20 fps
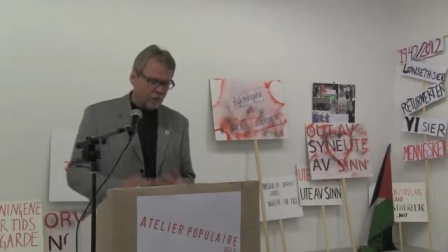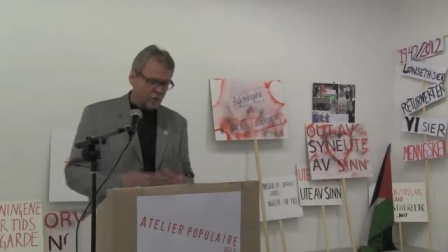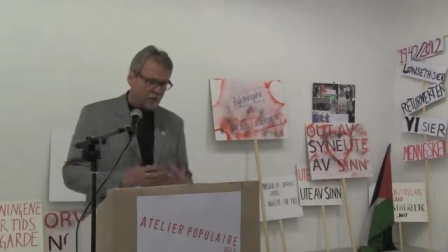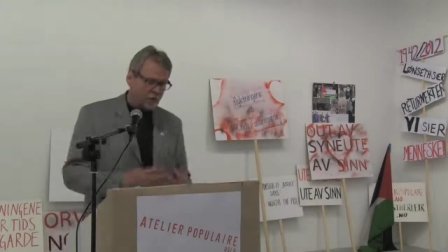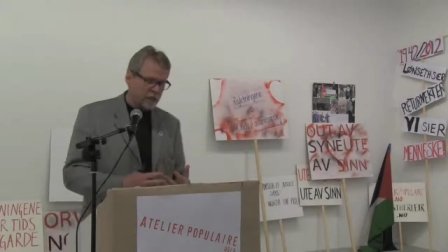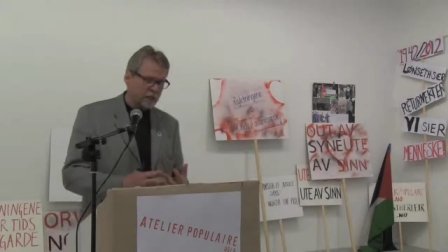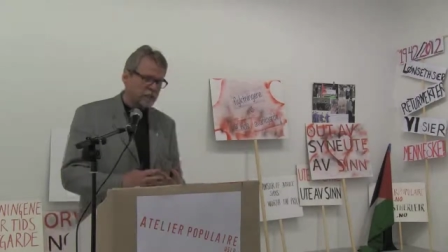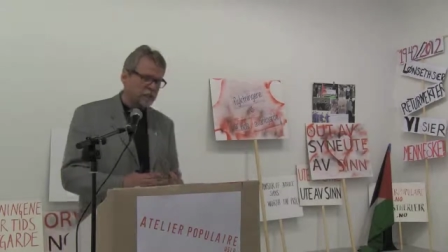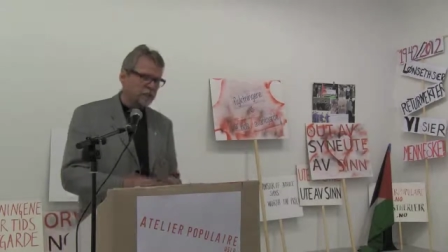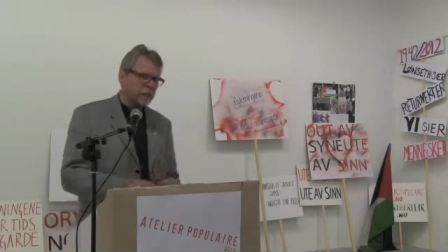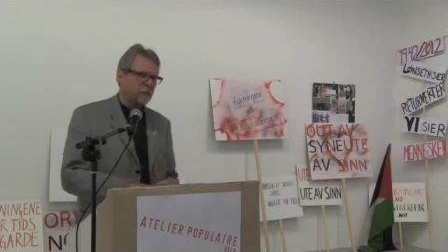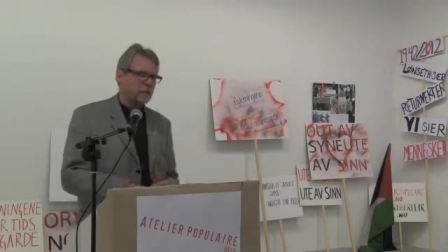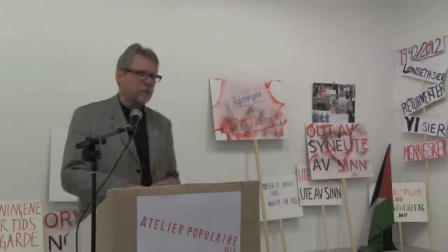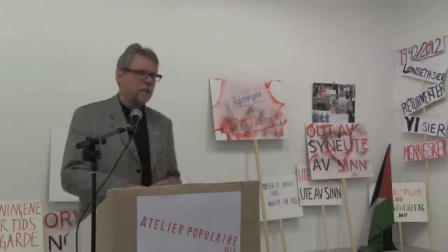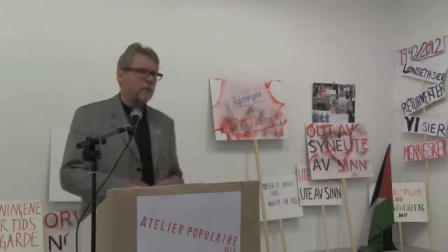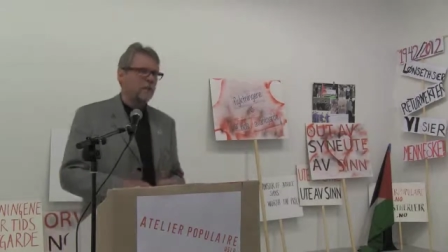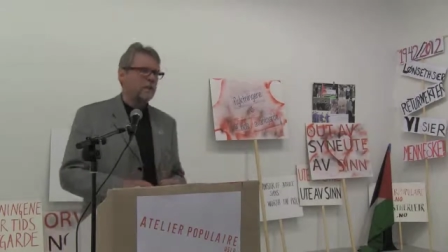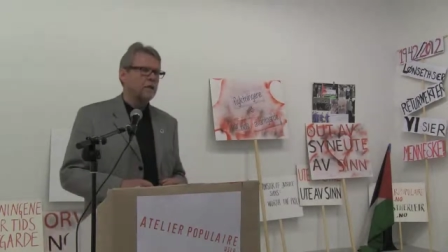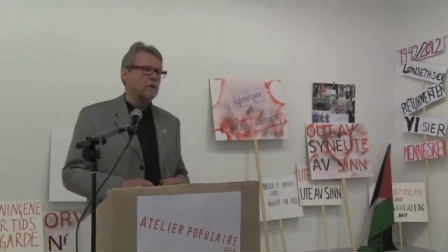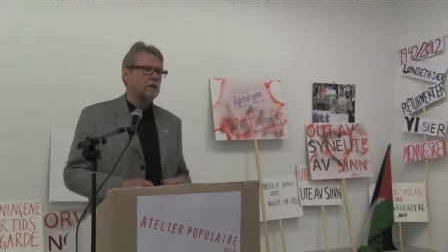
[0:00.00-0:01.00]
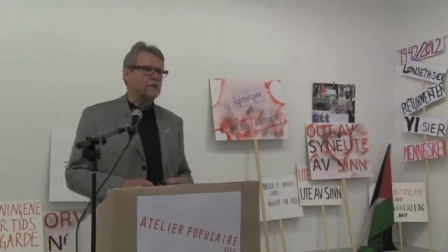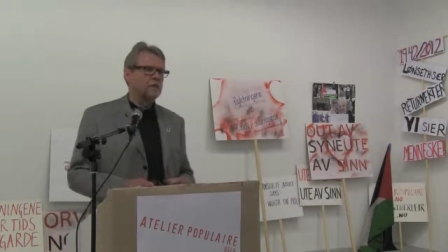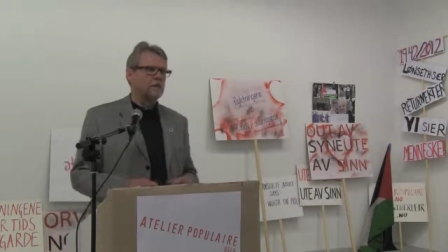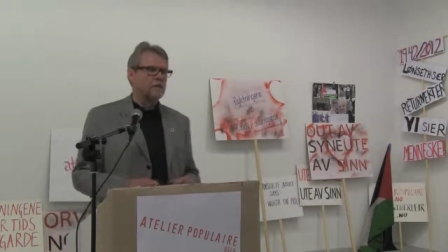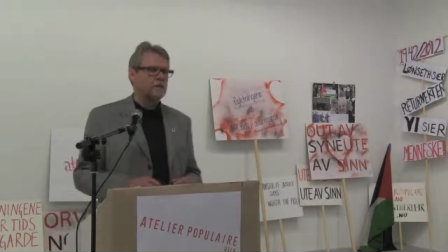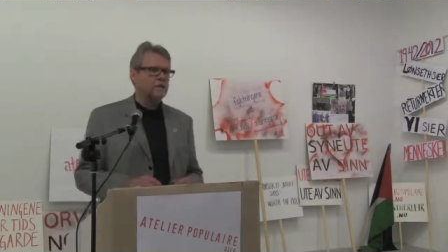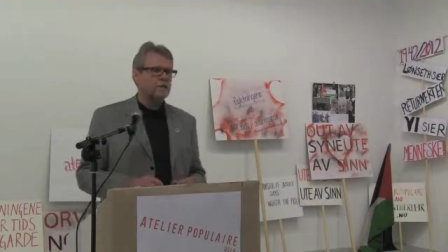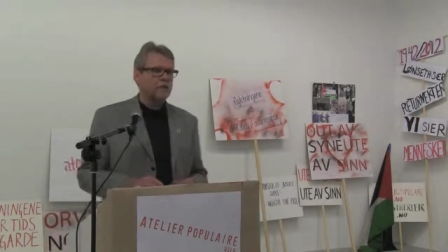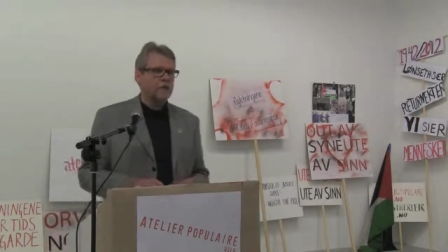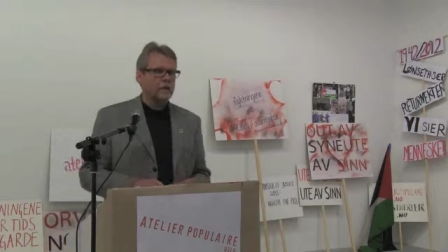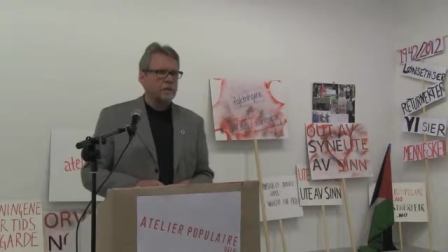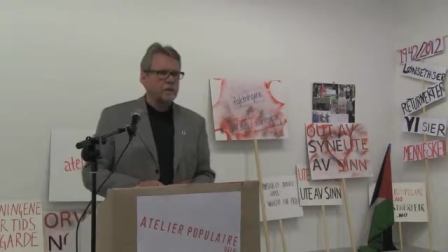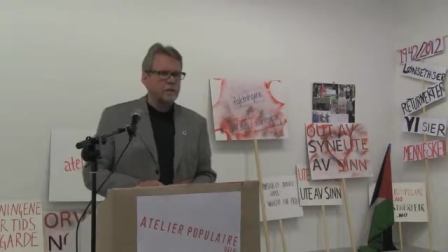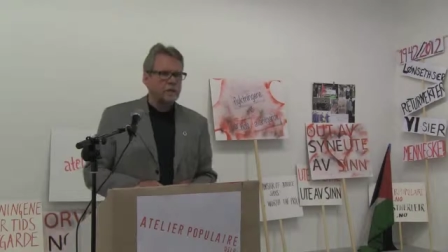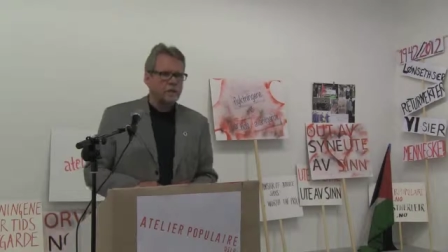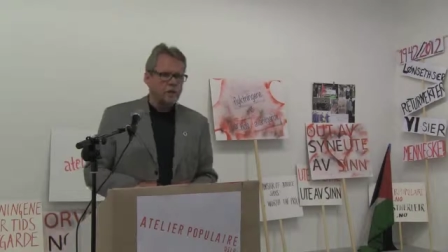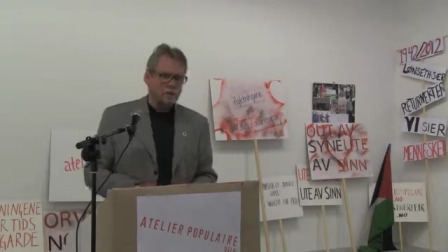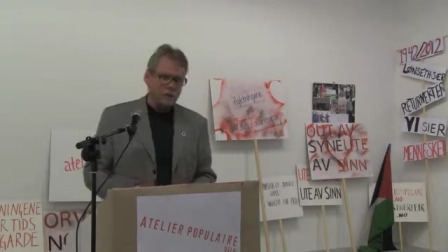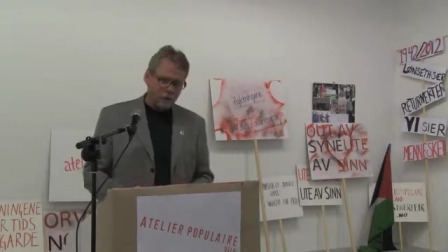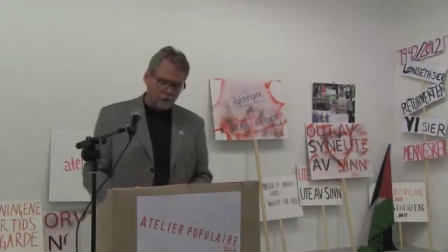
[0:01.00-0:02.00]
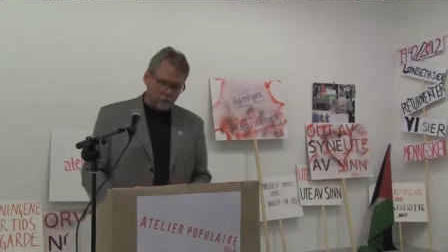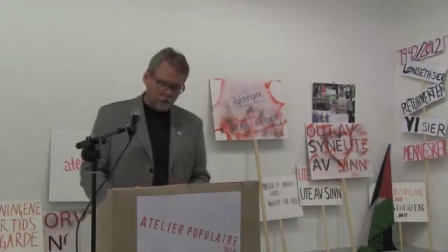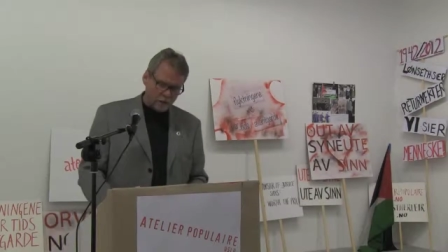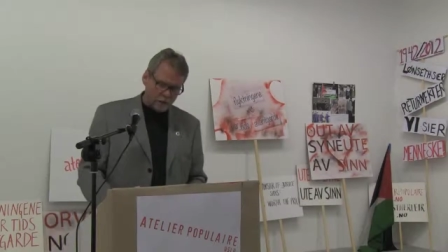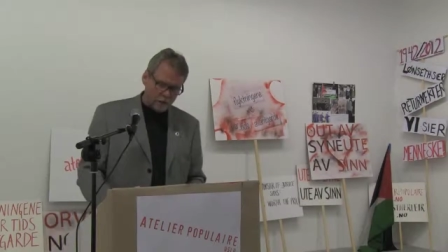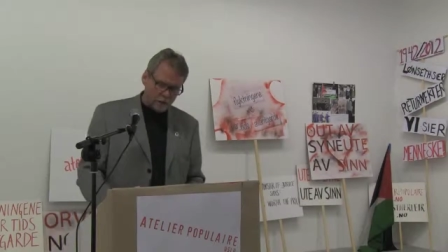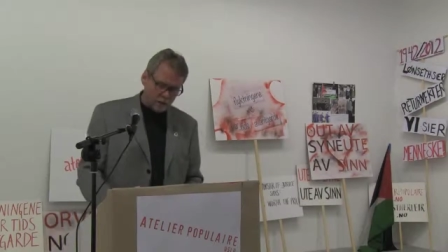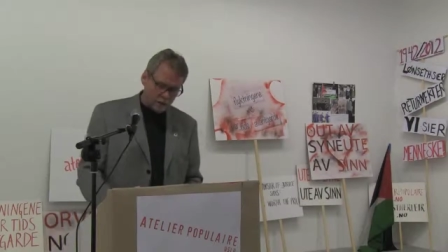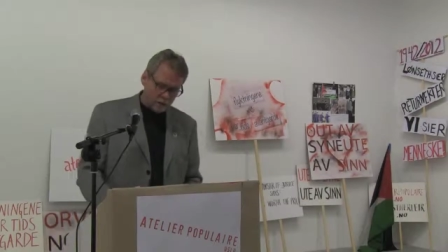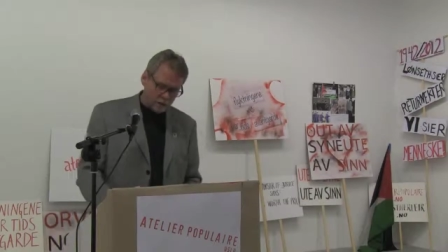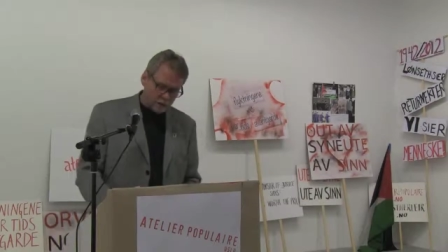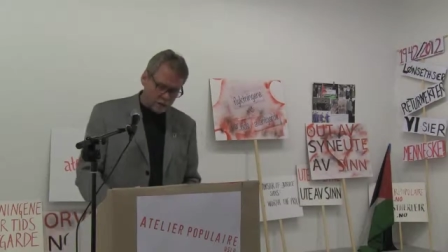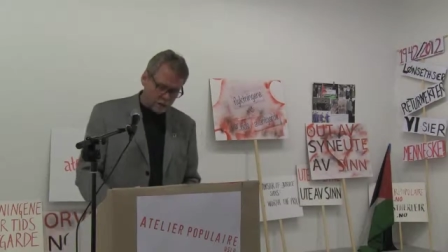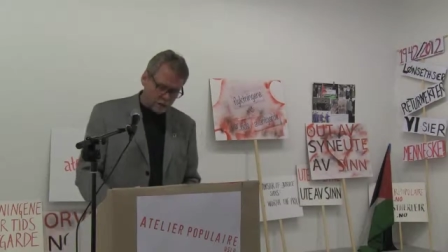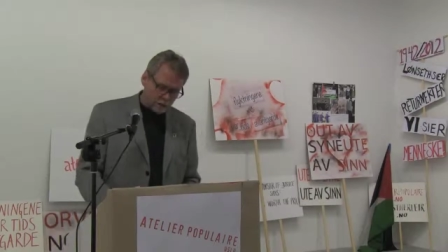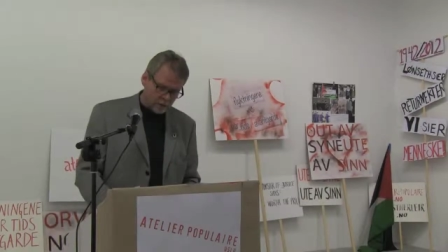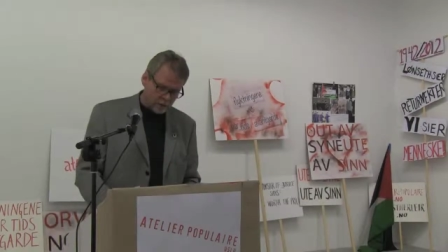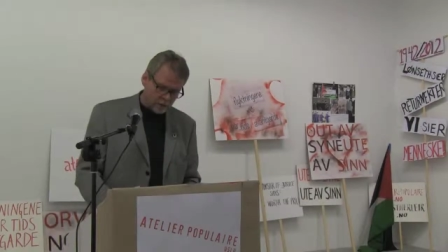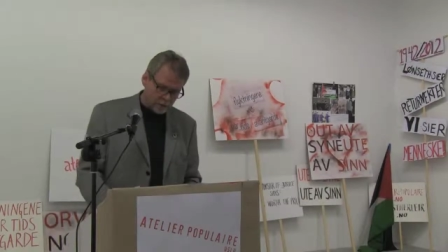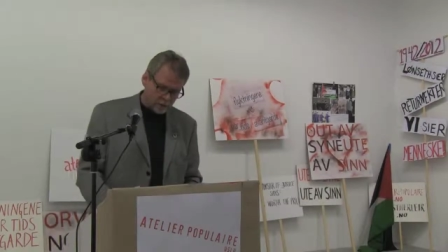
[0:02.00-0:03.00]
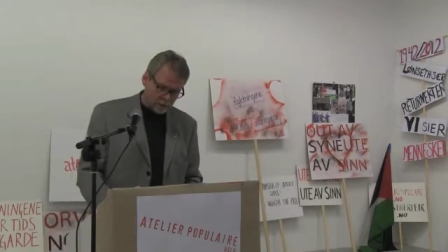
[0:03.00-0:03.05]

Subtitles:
hear this rhetoric, which